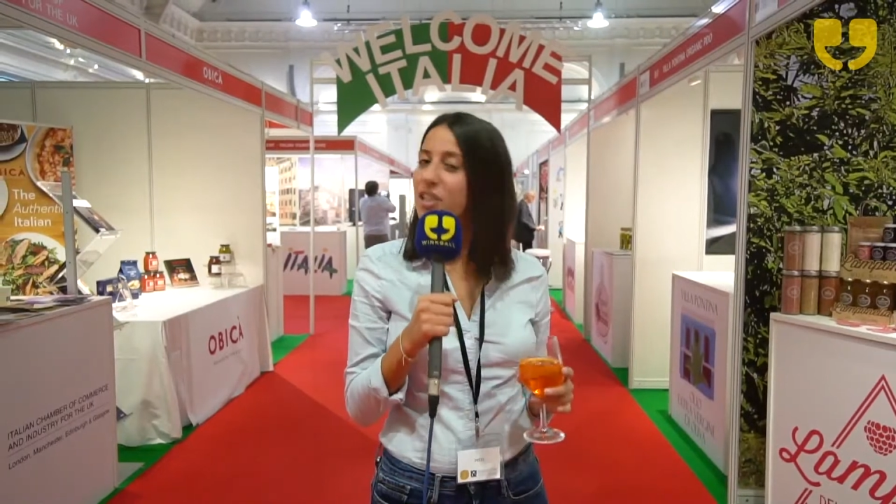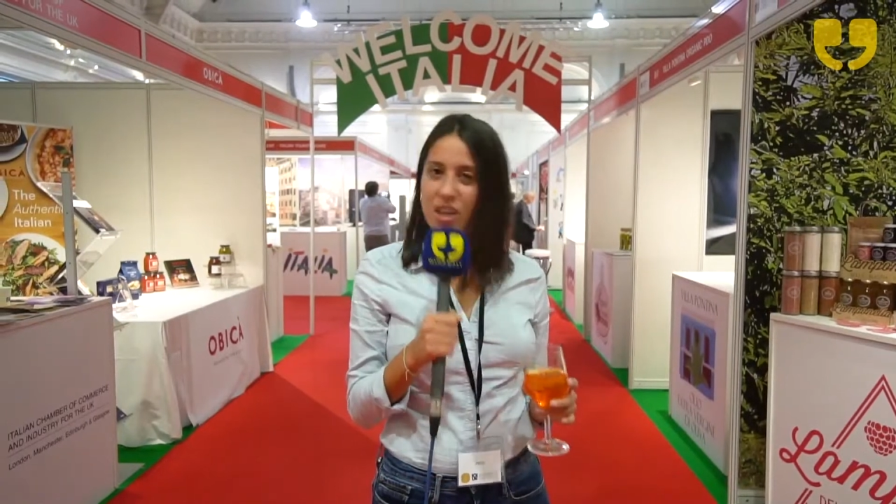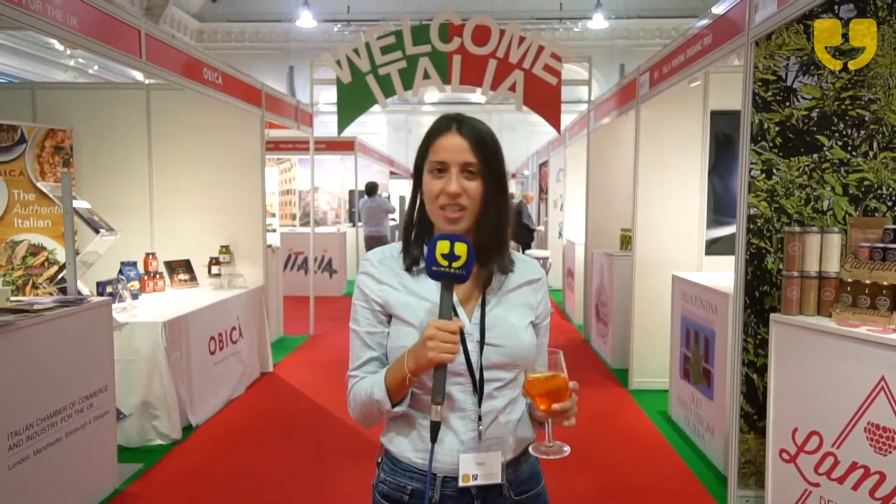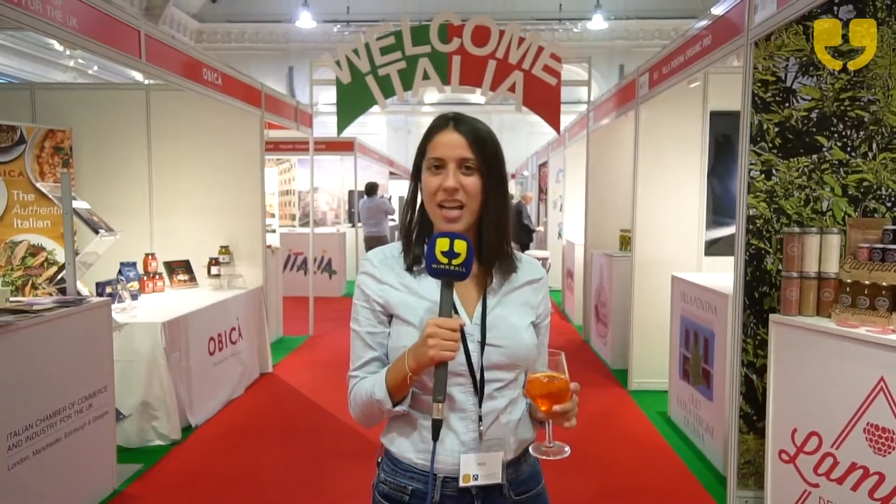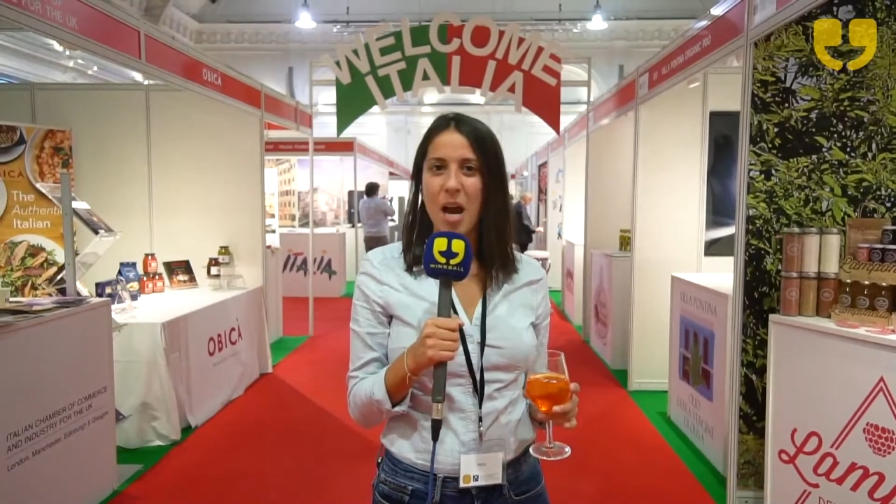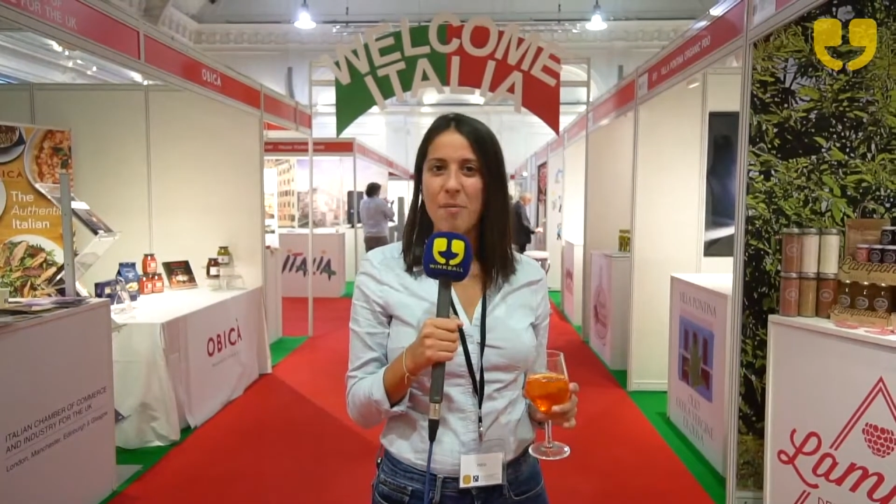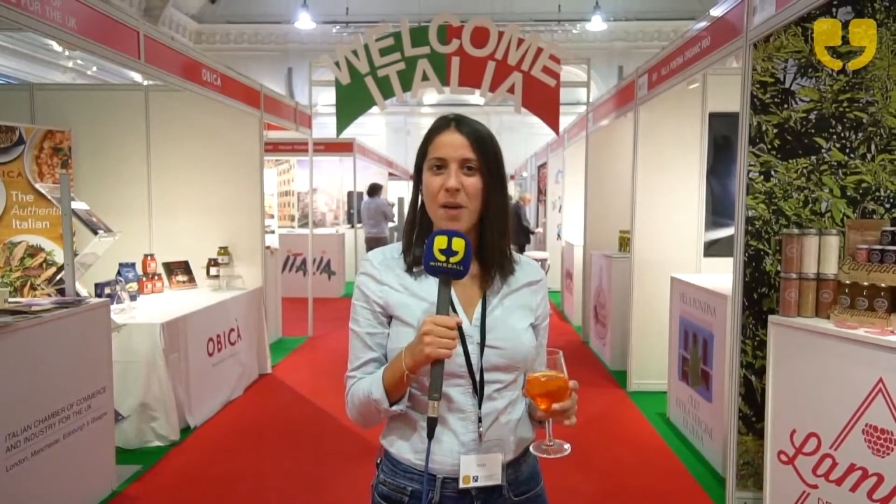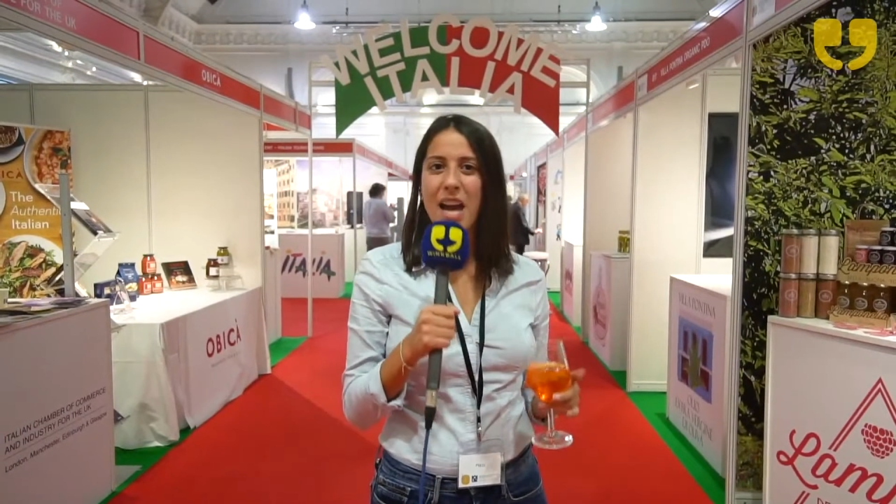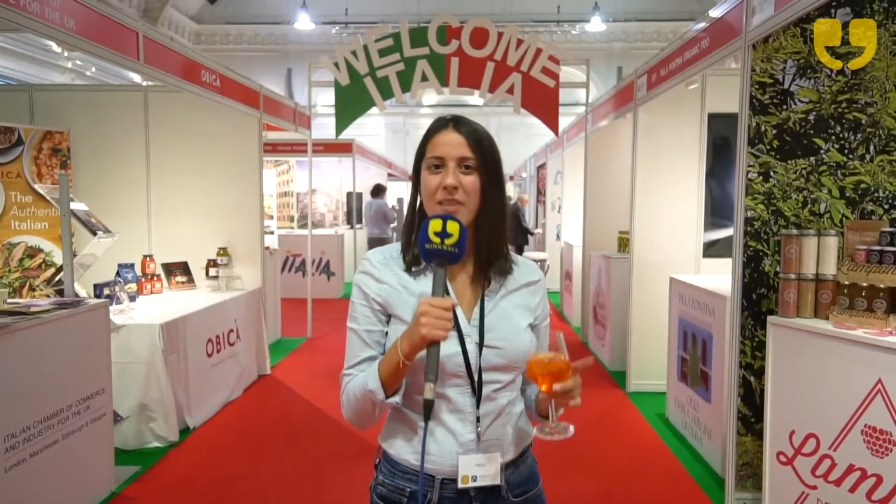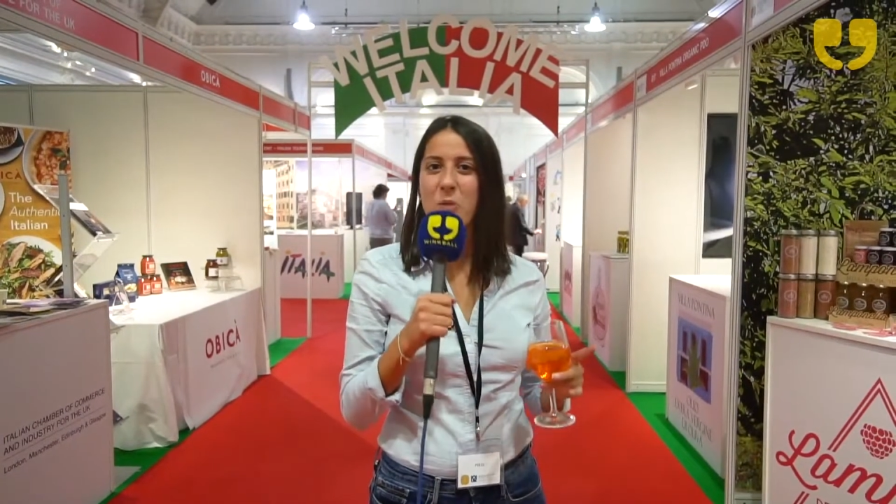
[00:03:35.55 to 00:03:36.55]
Just come,
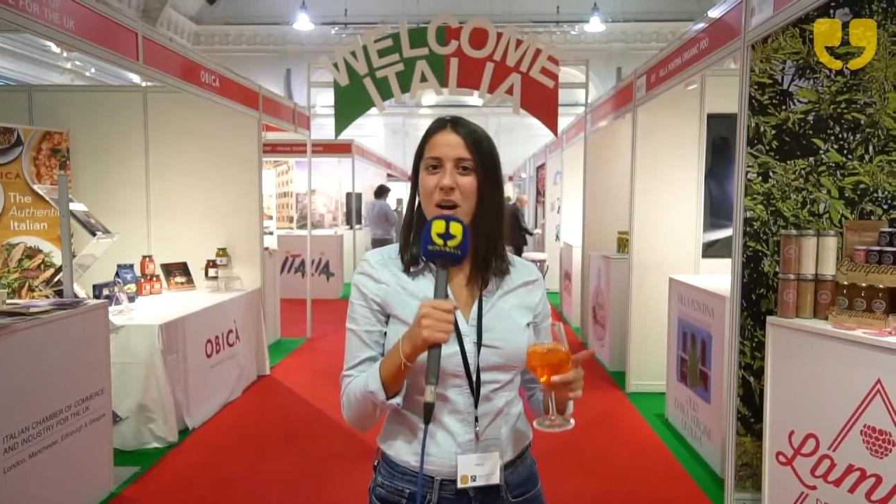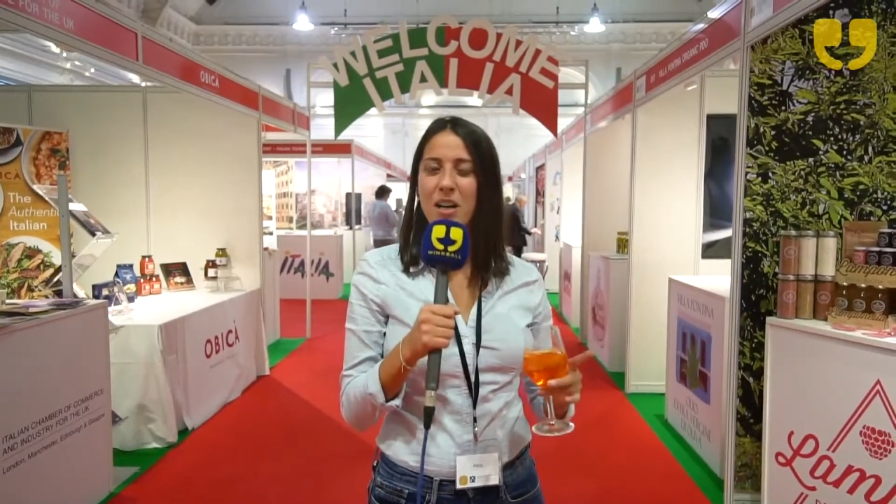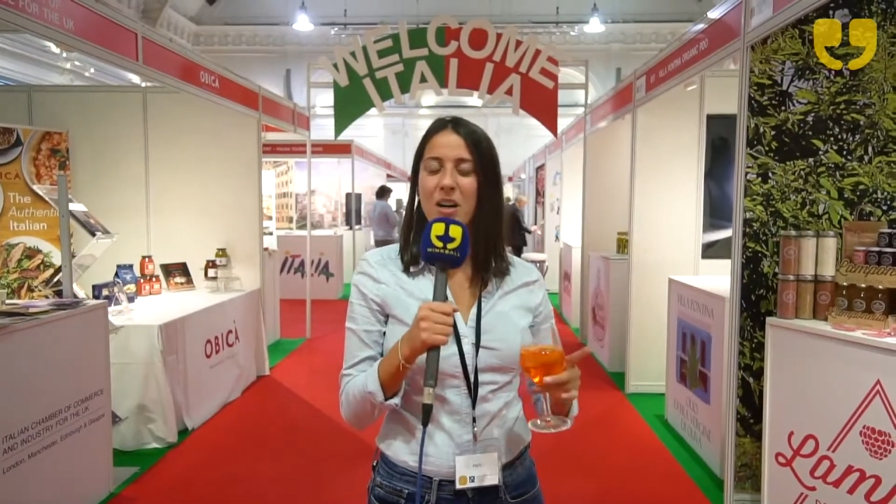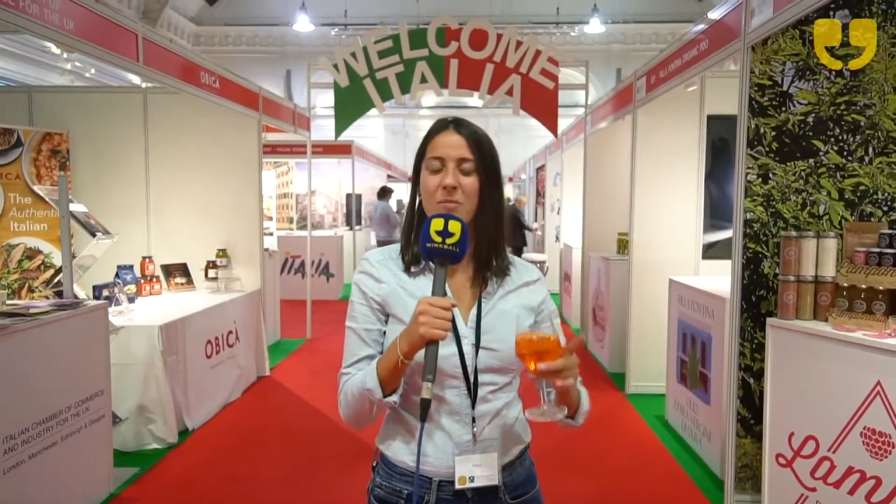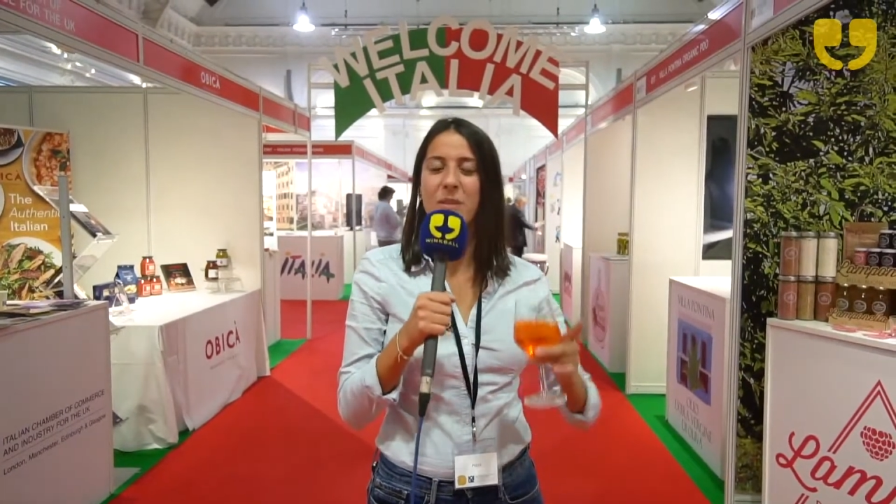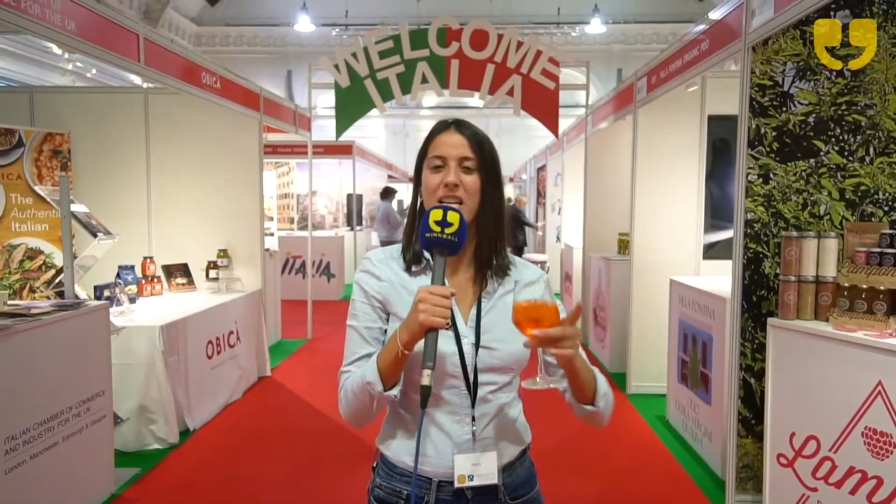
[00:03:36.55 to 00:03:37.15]
and Welcome